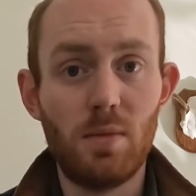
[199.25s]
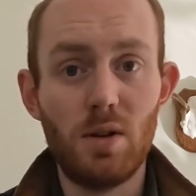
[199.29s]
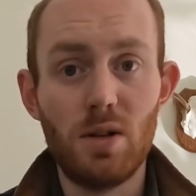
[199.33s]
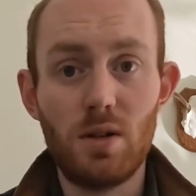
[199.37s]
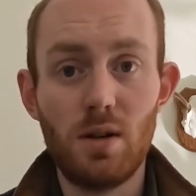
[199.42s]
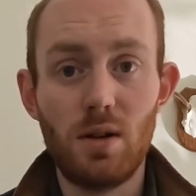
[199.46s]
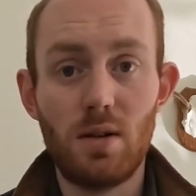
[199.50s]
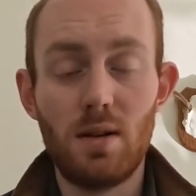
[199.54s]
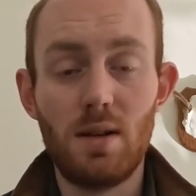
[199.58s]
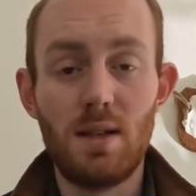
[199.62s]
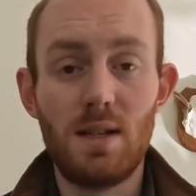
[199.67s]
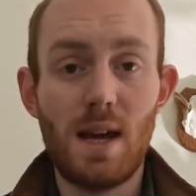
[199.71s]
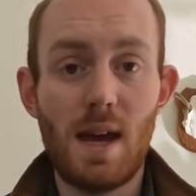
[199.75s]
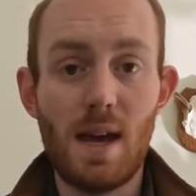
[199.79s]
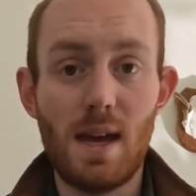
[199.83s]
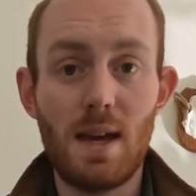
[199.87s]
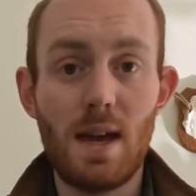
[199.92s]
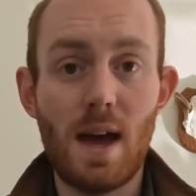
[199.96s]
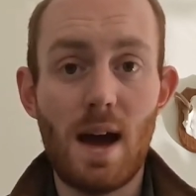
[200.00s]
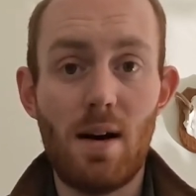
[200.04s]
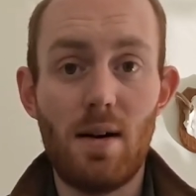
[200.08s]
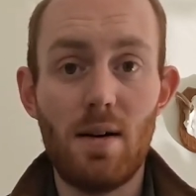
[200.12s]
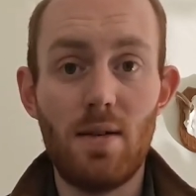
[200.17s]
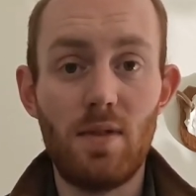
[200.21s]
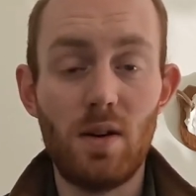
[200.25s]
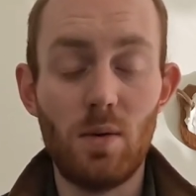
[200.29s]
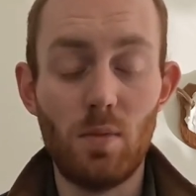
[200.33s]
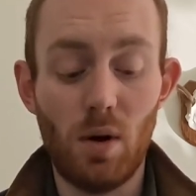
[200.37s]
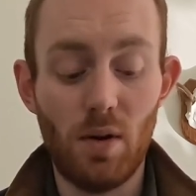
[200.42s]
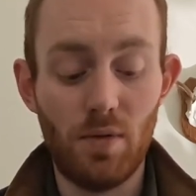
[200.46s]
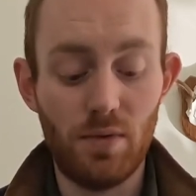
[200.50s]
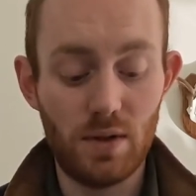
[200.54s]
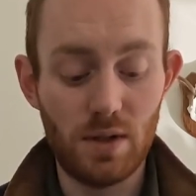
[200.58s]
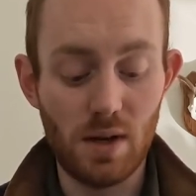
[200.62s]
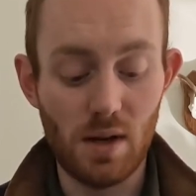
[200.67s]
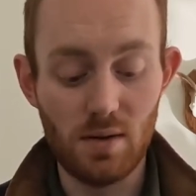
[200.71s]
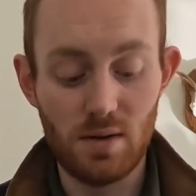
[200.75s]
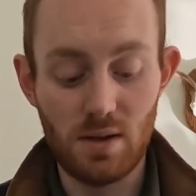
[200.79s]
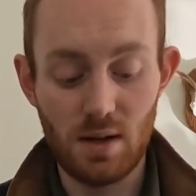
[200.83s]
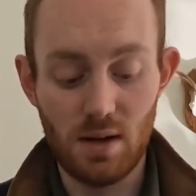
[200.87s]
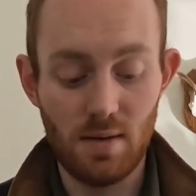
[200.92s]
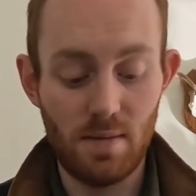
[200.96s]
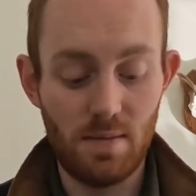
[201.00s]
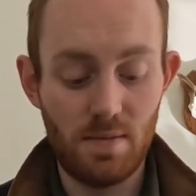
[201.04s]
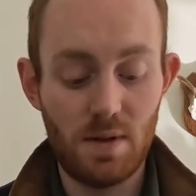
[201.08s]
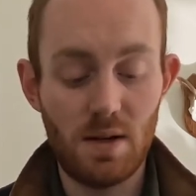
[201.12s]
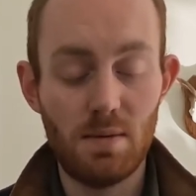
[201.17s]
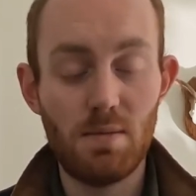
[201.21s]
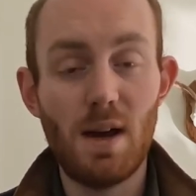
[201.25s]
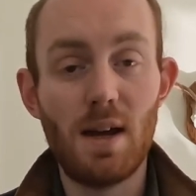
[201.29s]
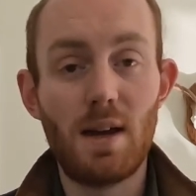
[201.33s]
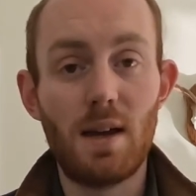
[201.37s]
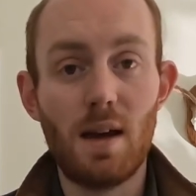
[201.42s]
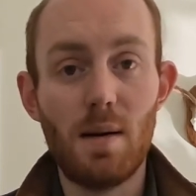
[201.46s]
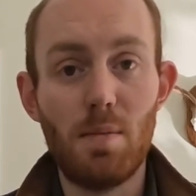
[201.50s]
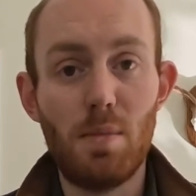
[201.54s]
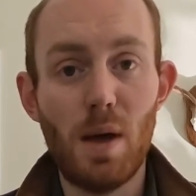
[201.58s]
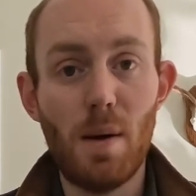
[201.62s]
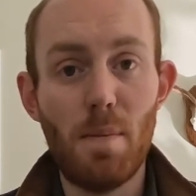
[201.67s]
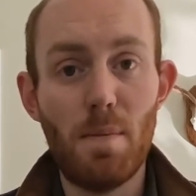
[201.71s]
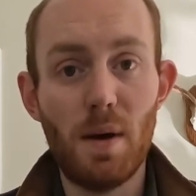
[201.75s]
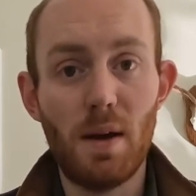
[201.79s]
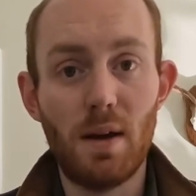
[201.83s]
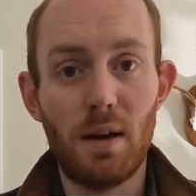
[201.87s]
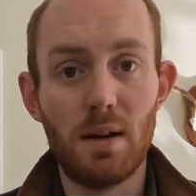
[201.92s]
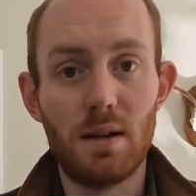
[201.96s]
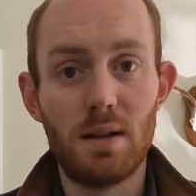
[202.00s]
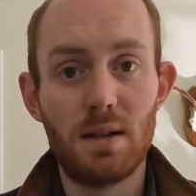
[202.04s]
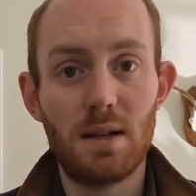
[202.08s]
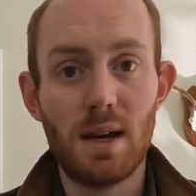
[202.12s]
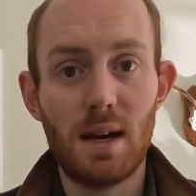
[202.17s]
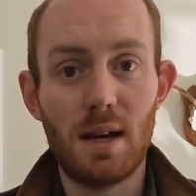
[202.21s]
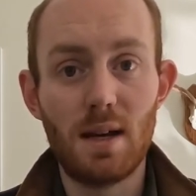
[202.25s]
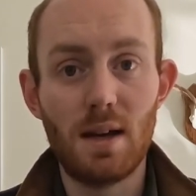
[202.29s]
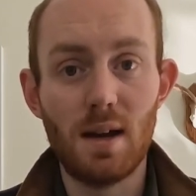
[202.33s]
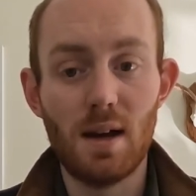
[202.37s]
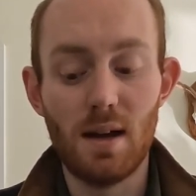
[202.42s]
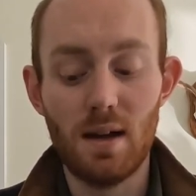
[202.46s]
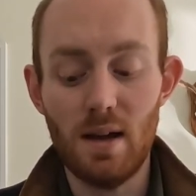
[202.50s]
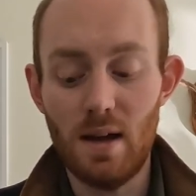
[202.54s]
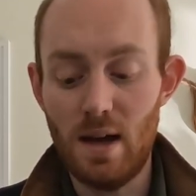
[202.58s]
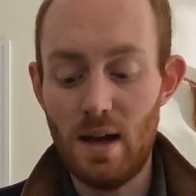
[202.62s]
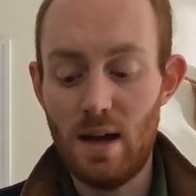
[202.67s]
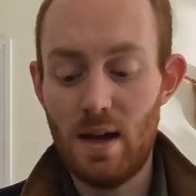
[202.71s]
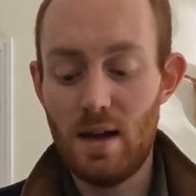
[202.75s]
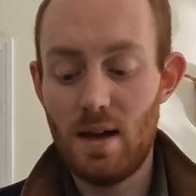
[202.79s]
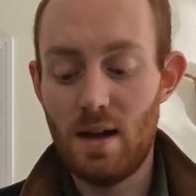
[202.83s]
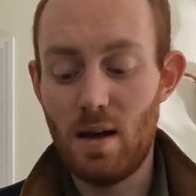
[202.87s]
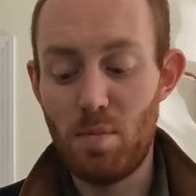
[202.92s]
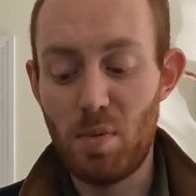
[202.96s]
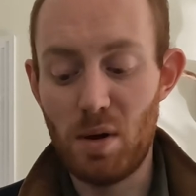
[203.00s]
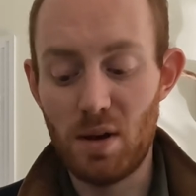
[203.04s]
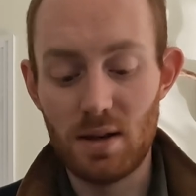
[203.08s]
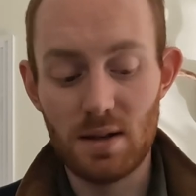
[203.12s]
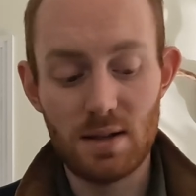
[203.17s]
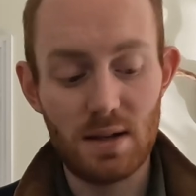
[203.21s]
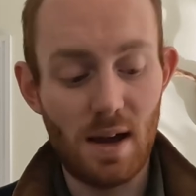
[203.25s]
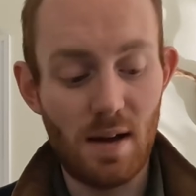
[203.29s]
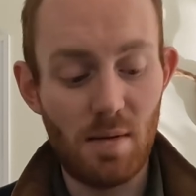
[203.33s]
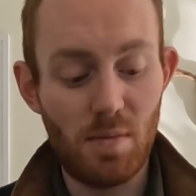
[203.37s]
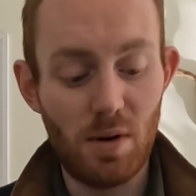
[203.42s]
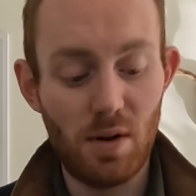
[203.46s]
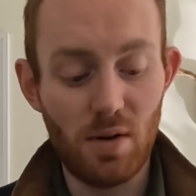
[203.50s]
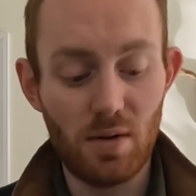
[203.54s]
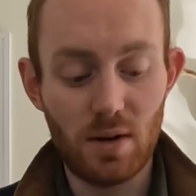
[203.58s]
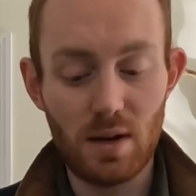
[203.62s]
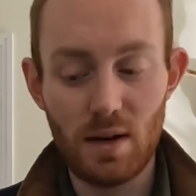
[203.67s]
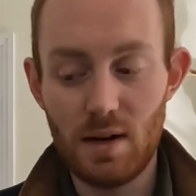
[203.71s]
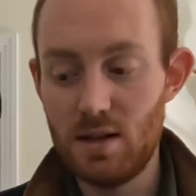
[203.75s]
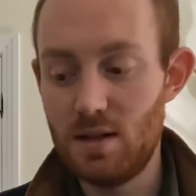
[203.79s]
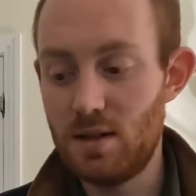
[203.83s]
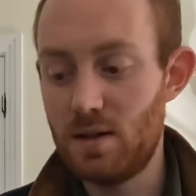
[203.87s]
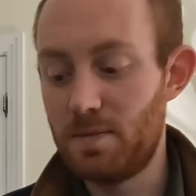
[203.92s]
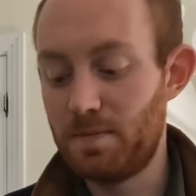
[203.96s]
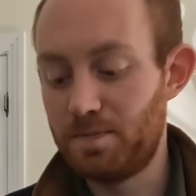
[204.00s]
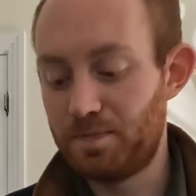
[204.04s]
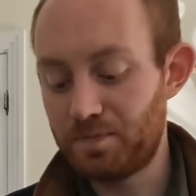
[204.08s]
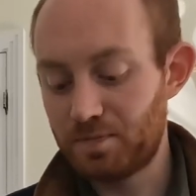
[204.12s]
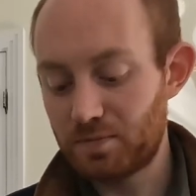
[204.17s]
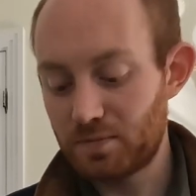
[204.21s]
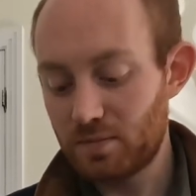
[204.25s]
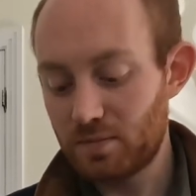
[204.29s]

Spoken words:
which you can take out if you want to make it a bit bigger, to take a bigger set of binoculars.